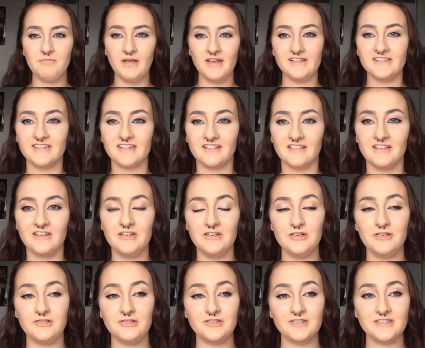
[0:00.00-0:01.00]
Basically,
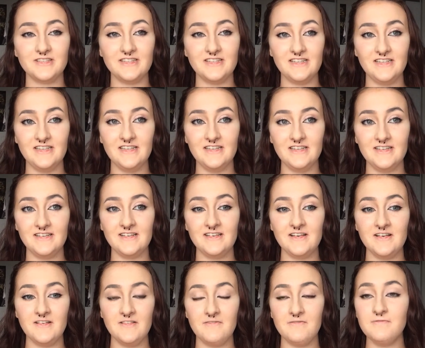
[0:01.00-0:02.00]
you're just
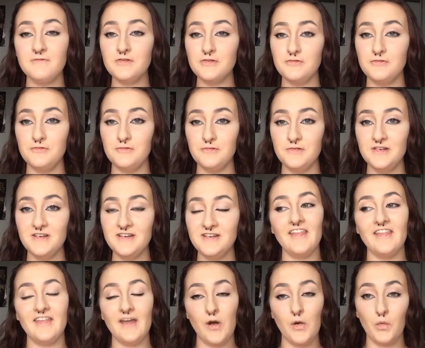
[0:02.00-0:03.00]
eating food
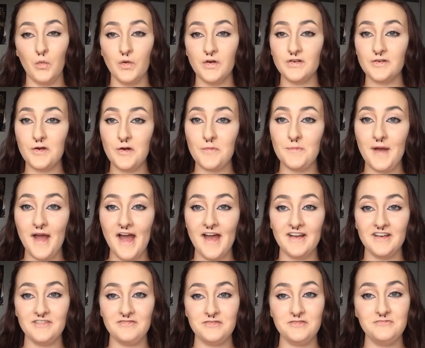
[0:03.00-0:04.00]
that would go
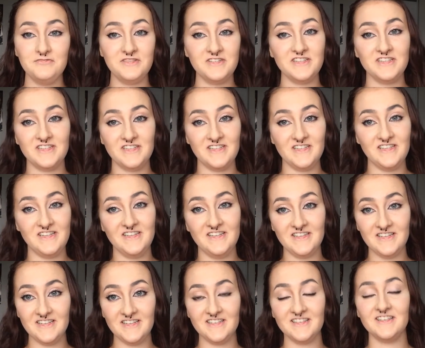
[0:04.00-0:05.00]
bad if you didn't eat
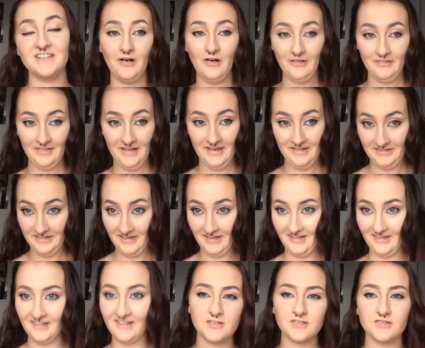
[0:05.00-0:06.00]
it on that
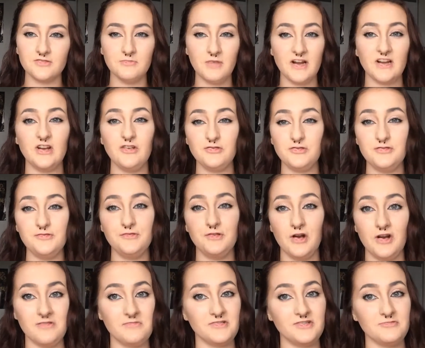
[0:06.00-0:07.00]
day. So my go-to
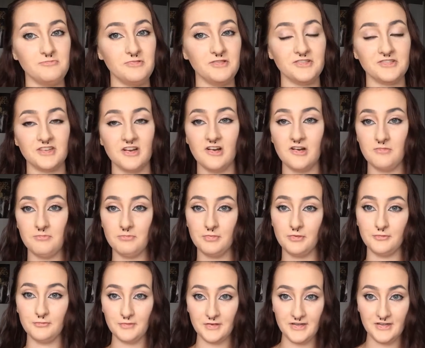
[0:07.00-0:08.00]
garbage meals are
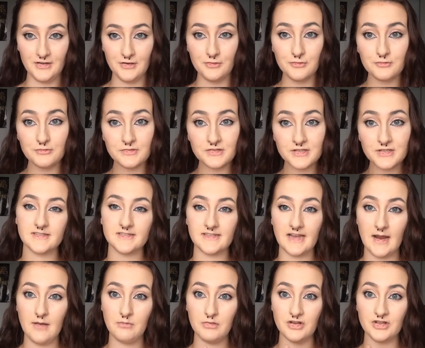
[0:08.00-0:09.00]
burritos,
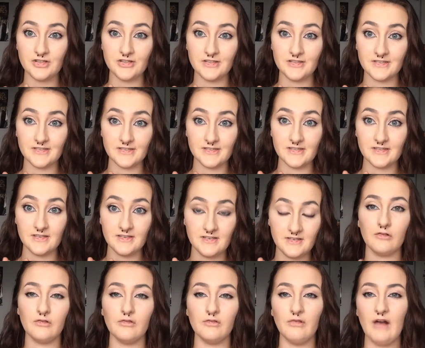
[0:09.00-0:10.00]
sandwiches,
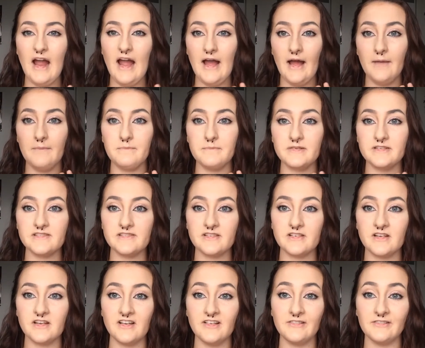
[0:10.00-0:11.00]
wraps,
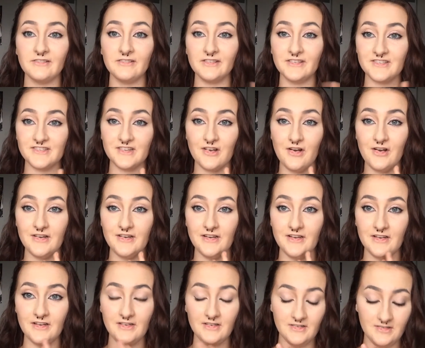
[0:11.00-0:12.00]

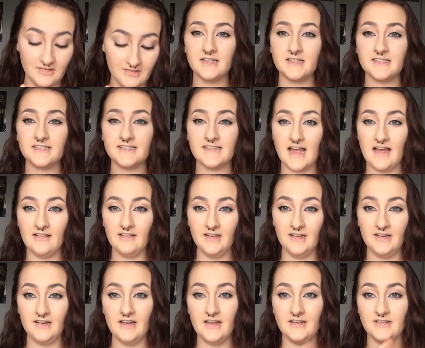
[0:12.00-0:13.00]
lasagna,
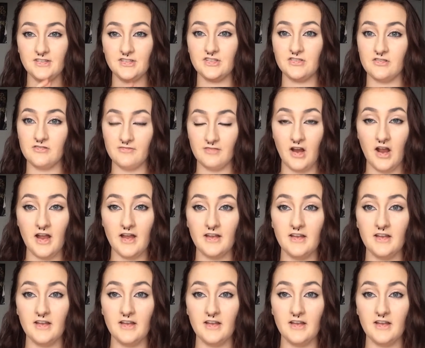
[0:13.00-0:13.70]
salad, and stir fry.